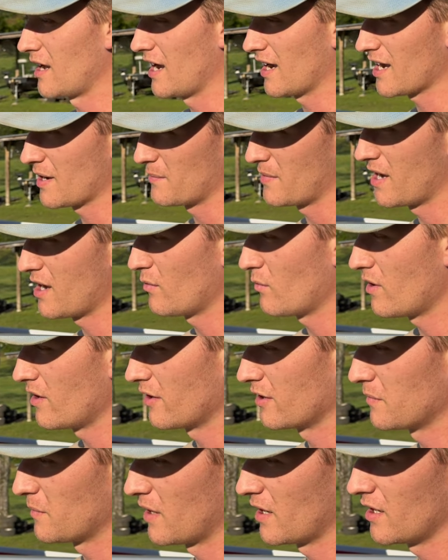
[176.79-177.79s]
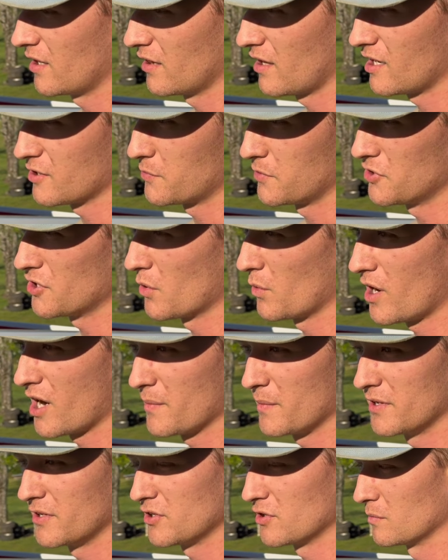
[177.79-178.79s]
I got mine wired to my headlights, but you can wire
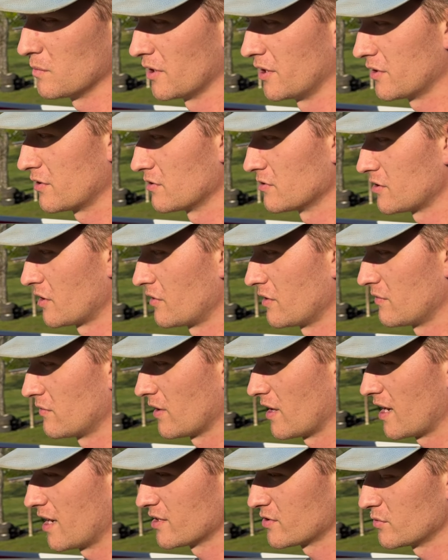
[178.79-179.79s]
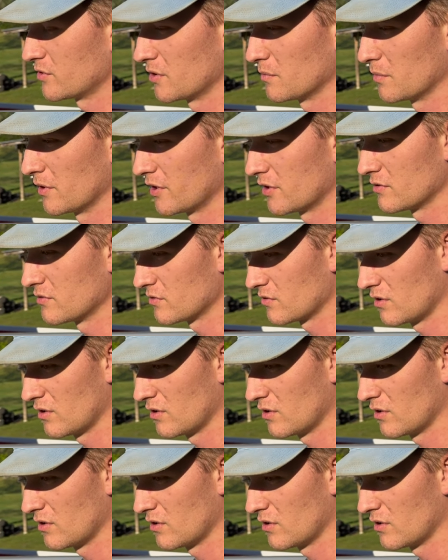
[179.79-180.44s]
them into your blinkers so they flash when your blinkers are